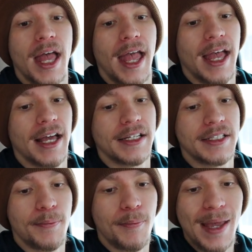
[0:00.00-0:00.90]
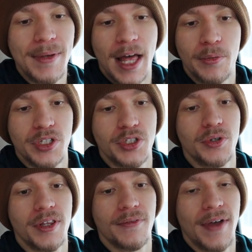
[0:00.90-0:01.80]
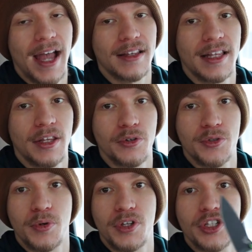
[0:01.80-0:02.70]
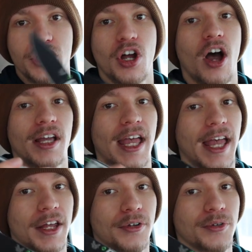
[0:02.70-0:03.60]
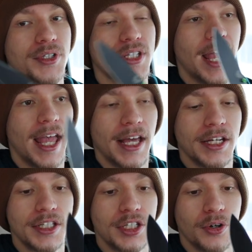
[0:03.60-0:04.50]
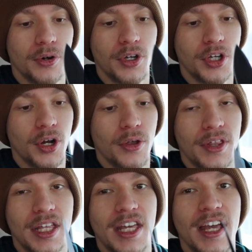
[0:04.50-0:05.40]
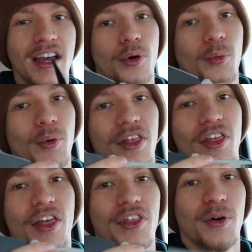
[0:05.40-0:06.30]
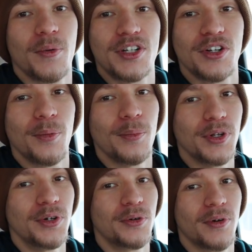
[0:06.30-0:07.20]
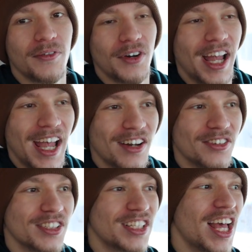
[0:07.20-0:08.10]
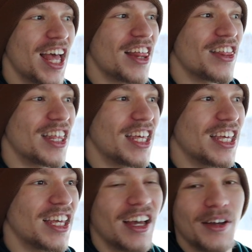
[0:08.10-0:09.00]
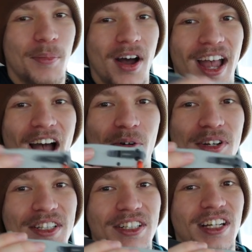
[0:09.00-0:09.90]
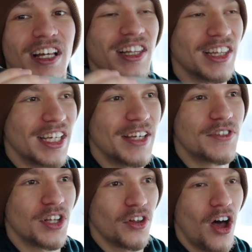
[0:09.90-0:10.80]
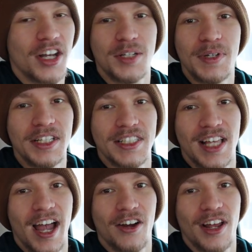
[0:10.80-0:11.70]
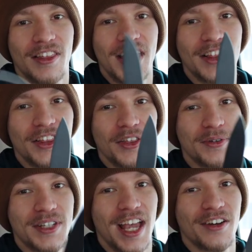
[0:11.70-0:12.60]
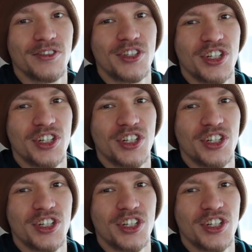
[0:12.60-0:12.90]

And maybe that was due to the fact that those were the stock handles and, you know, the. So with the original blue Grivory handles, the bug out leaves a lot to be desired. I think that those handles